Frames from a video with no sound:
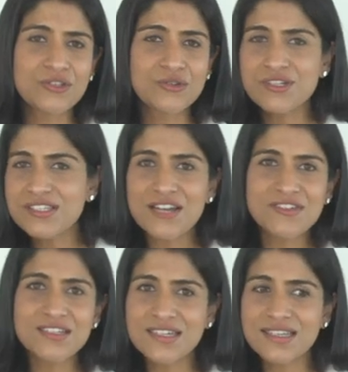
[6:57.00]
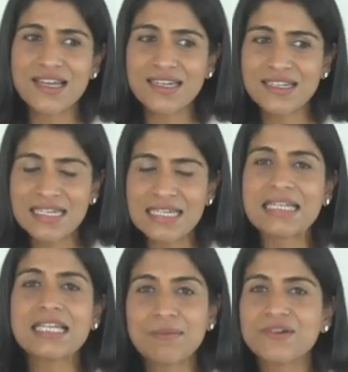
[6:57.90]
You just have to take that
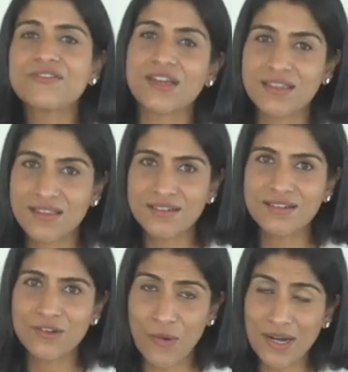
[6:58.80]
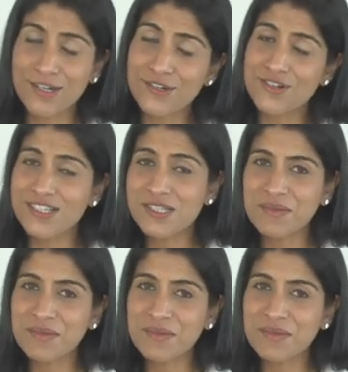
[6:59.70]
leap of faith, quite literally